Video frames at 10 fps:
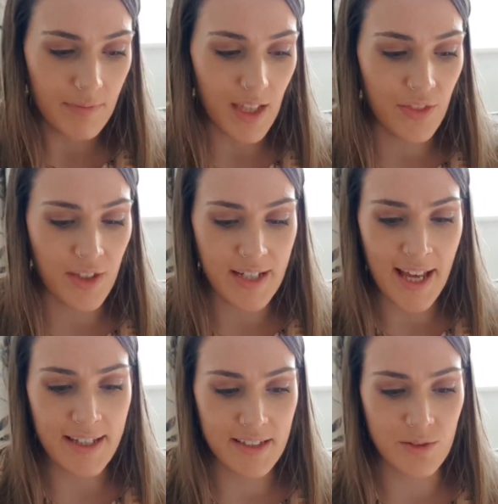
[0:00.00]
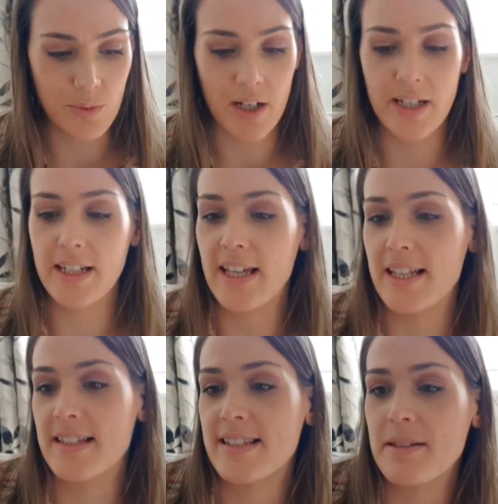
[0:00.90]
The next one
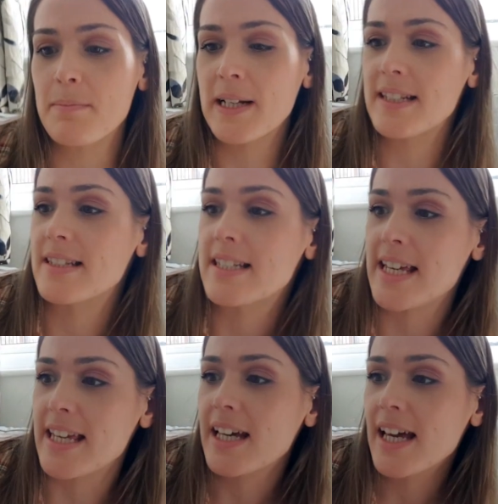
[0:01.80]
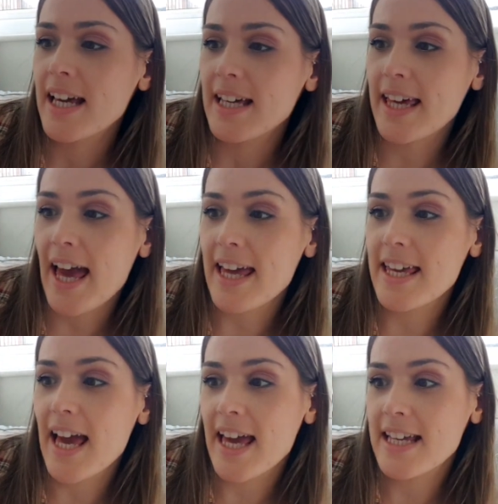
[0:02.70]
is Simplicity
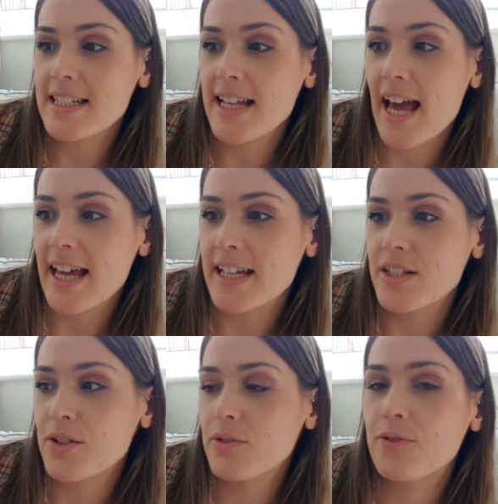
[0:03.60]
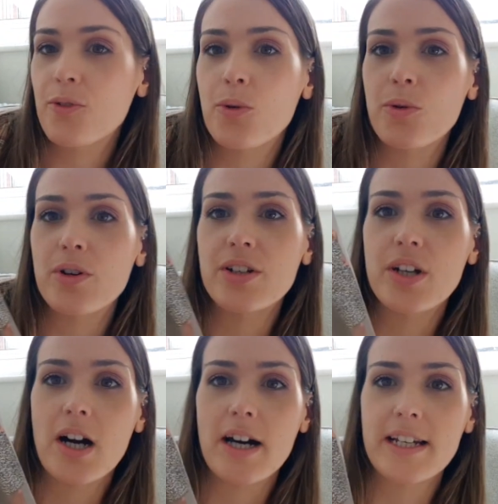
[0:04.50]

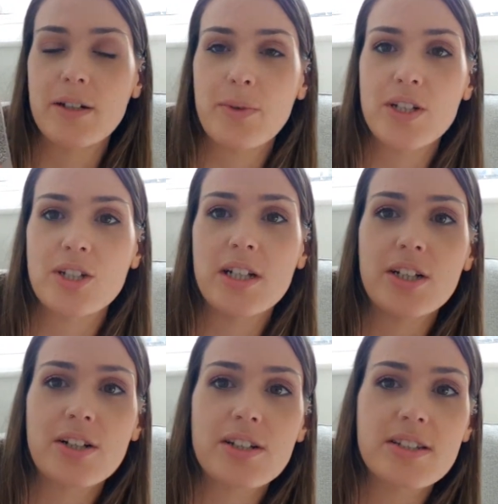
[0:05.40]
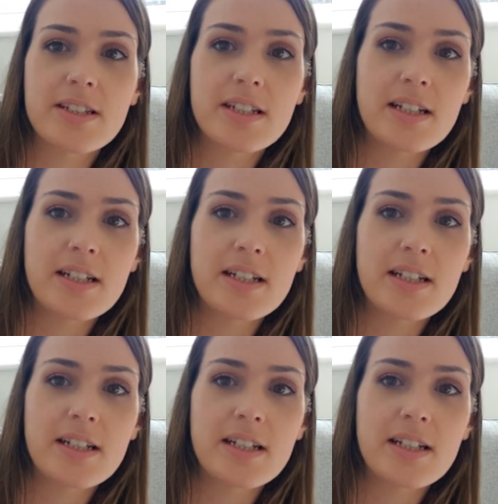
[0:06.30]
K8849, which looks